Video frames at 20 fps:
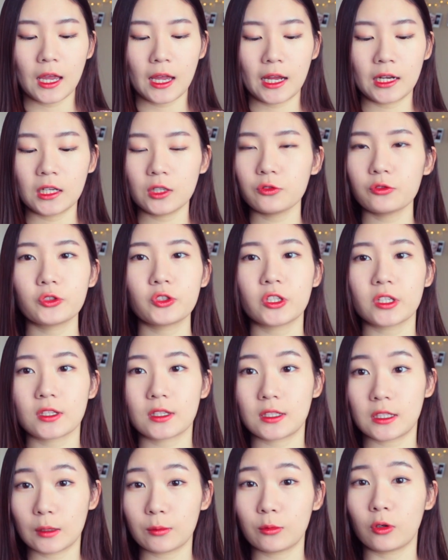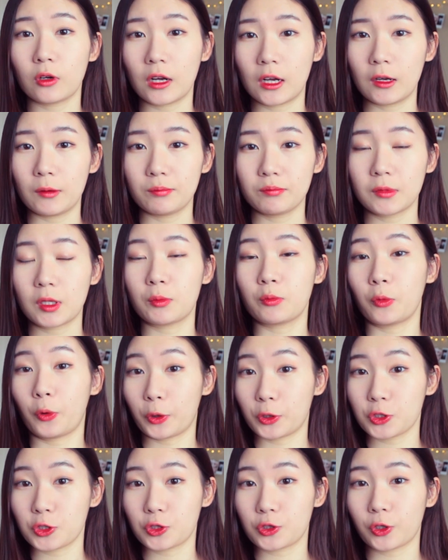and it will just double up the
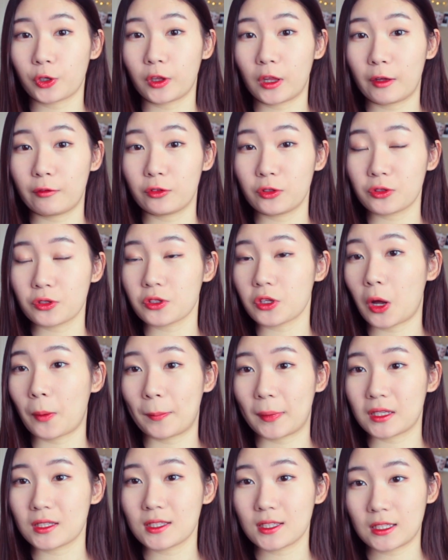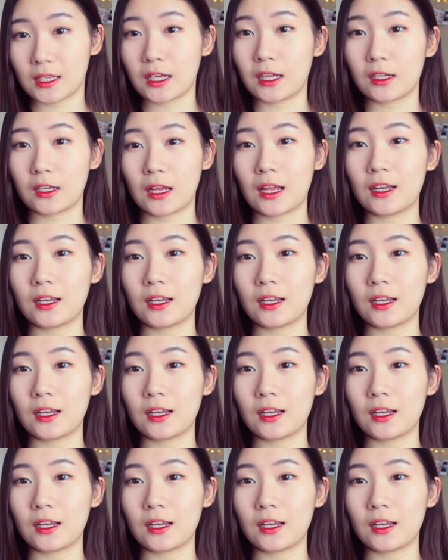moisture levels on my skin,